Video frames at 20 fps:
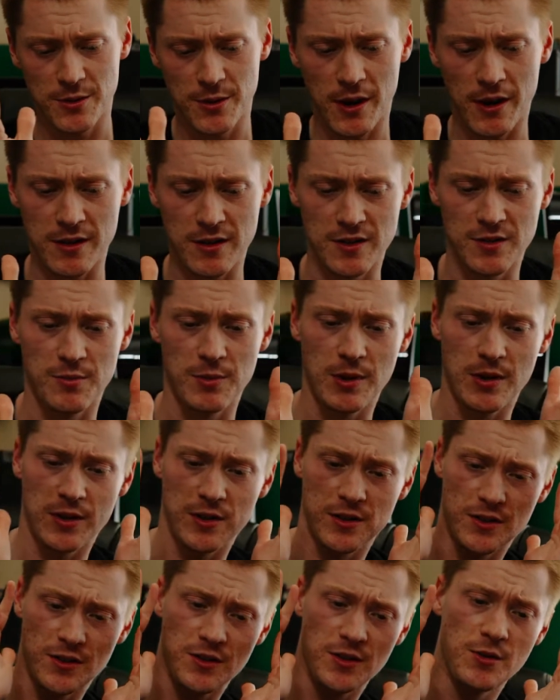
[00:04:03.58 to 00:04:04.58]
that is
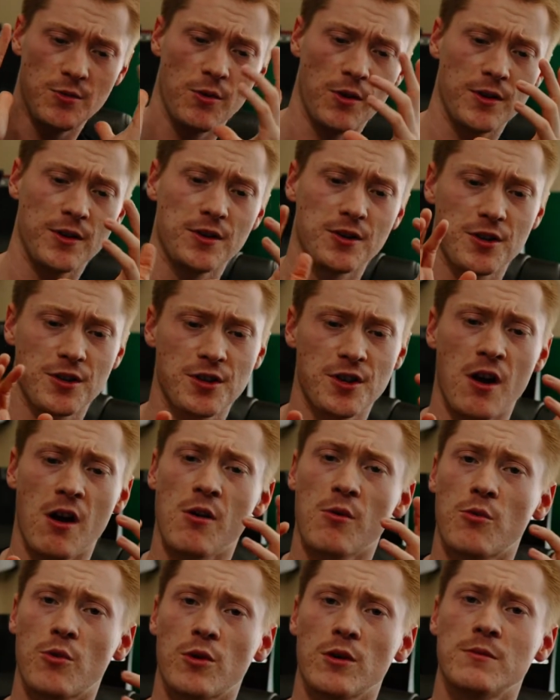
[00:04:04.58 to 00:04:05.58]
because you want your
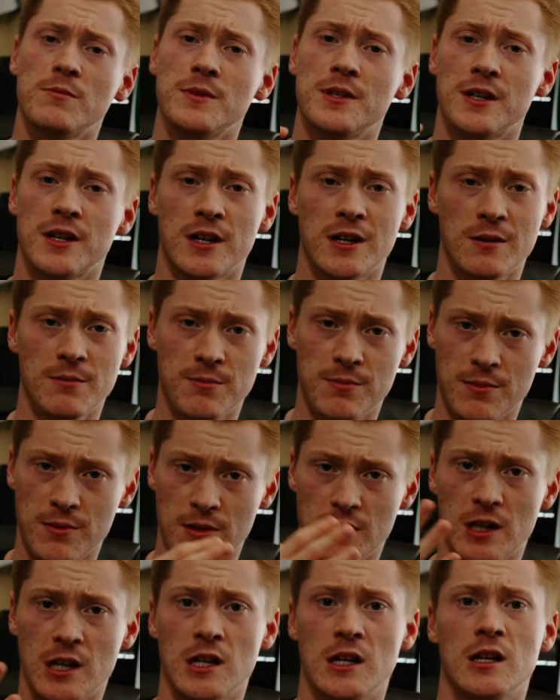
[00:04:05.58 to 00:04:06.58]
shot warmed up
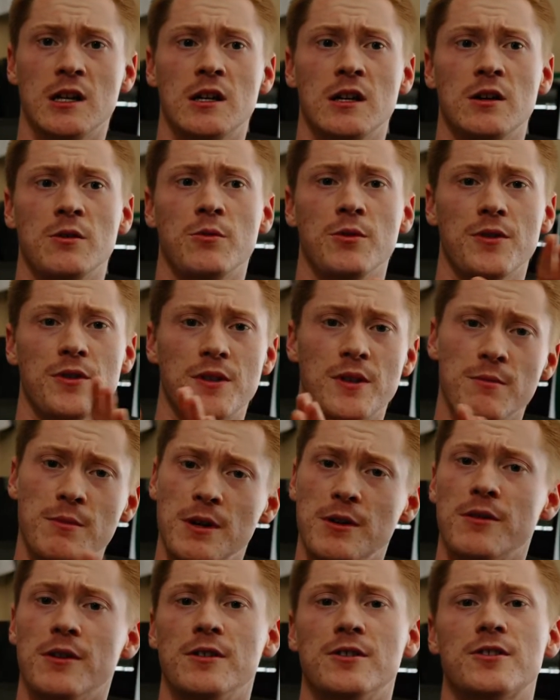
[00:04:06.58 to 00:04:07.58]
with the
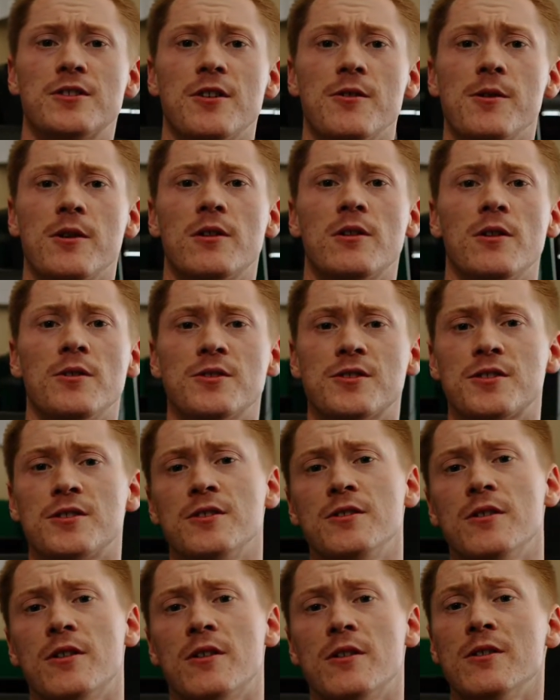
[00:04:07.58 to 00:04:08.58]
mid-range. So the closer
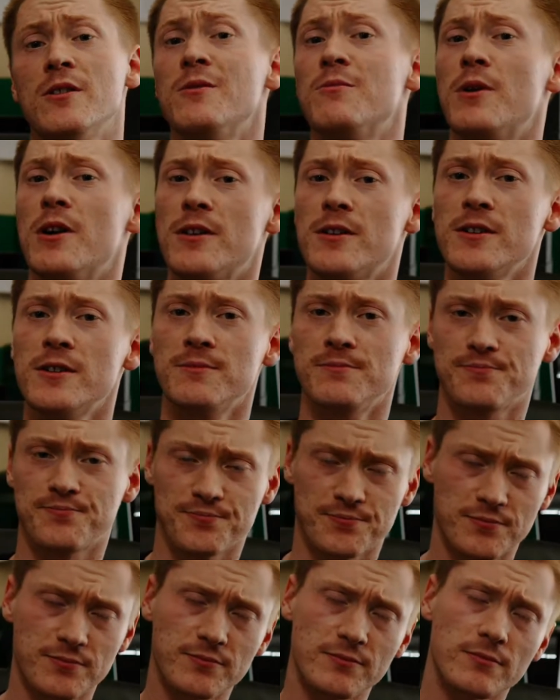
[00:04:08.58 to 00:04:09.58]
you are, the better.
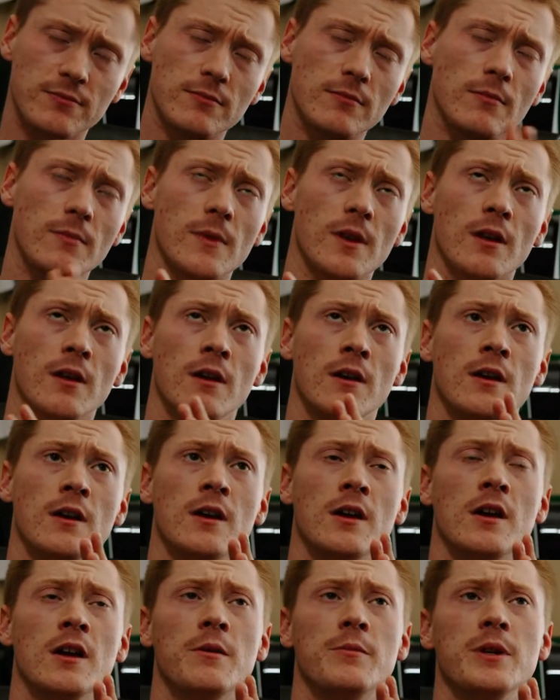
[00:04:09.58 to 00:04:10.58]

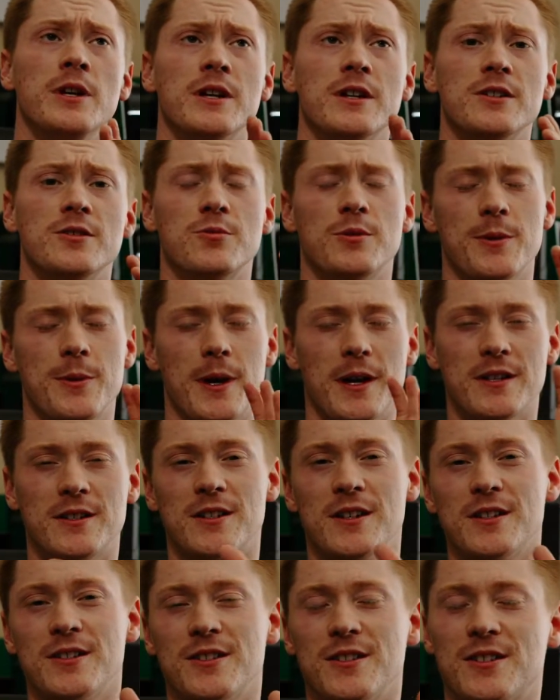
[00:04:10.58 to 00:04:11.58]
Because what that
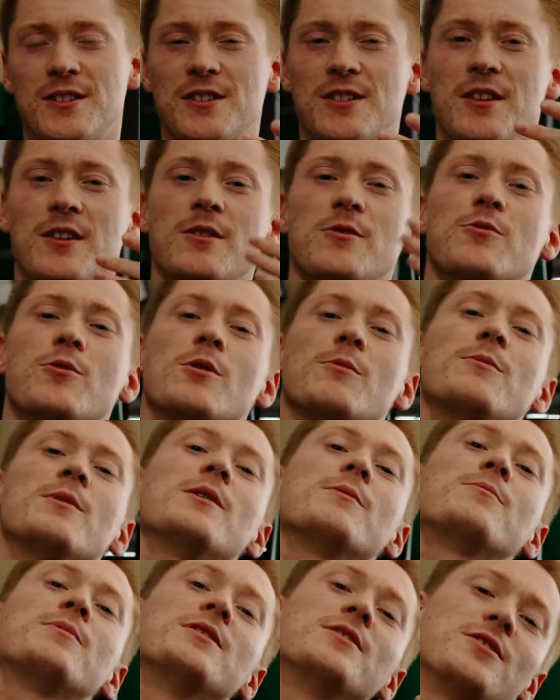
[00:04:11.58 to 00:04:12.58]
does, it's going to warm
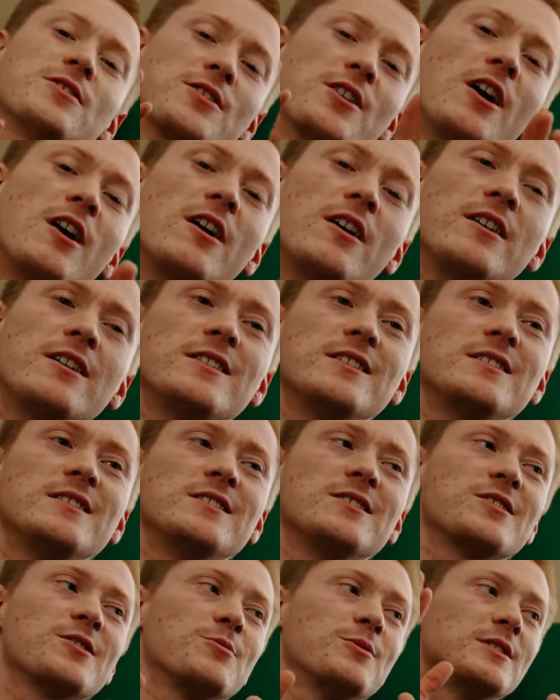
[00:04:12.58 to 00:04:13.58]
up his shot, and
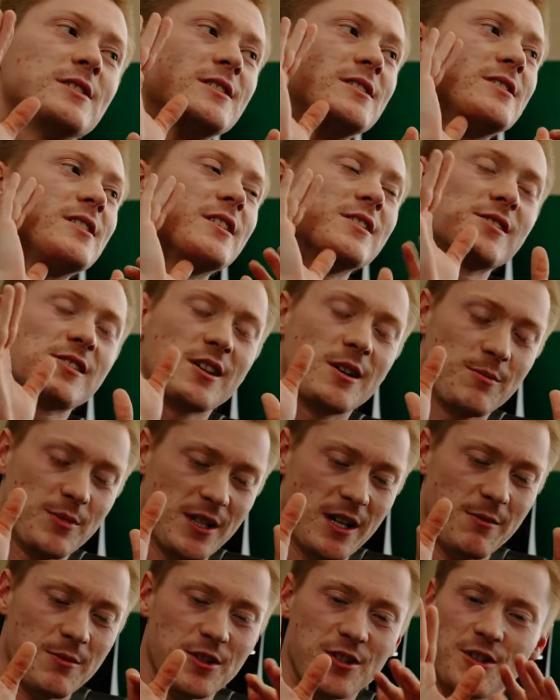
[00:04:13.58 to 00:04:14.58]
then so when he does come
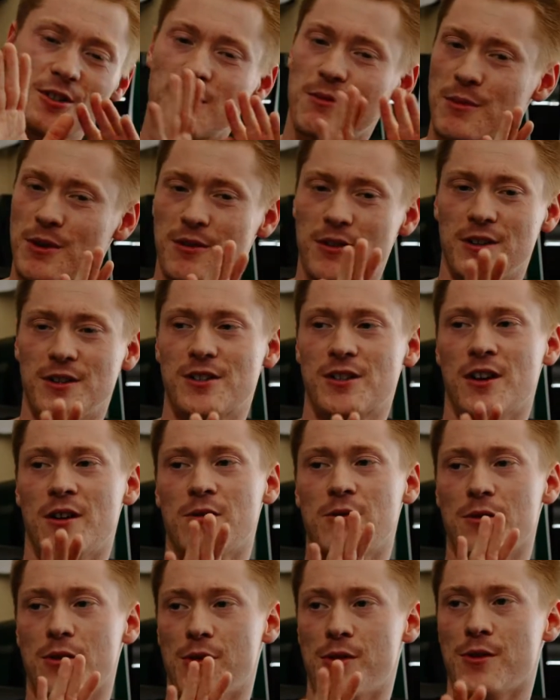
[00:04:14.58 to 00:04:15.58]
time to shoot a mid-range shot
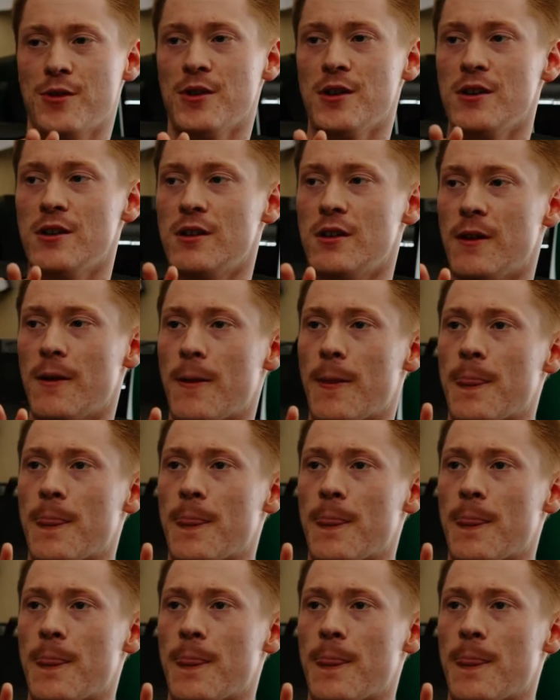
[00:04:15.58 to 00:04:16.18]
or a three,